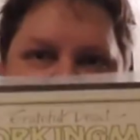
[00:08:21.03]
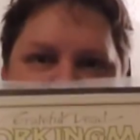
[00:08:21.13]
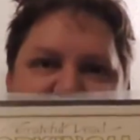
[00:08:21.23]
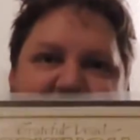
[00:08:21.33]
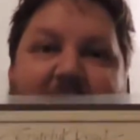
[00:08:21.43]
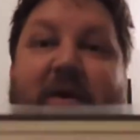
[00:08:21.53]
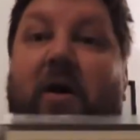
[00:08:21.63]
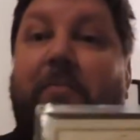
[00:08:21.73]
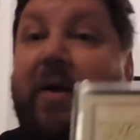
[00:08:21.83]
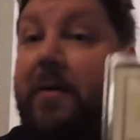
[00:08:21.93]
happy to get a
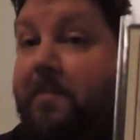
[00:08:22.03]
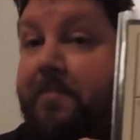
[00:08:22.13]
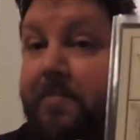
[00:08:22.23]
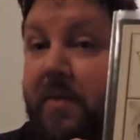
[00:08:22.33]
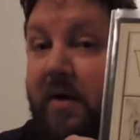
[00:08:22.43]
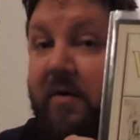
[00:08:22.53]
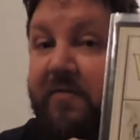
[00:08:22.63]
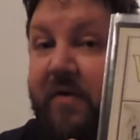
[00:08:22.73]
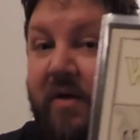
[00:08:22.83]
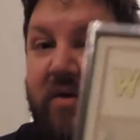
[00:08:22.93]
copy
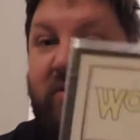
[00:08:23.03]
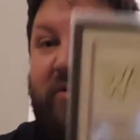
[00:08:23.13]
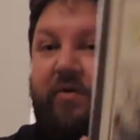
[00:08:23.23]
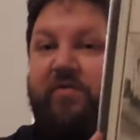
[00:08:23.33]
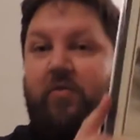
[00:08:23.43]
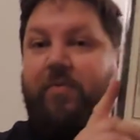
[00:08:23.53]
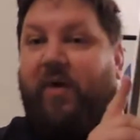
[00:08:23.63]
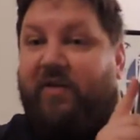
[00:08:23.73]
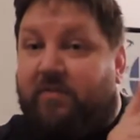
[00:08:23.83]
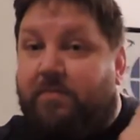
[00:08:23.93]
of, or the Super
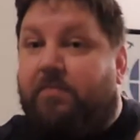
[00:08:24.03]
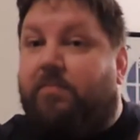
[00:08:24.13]
Waste.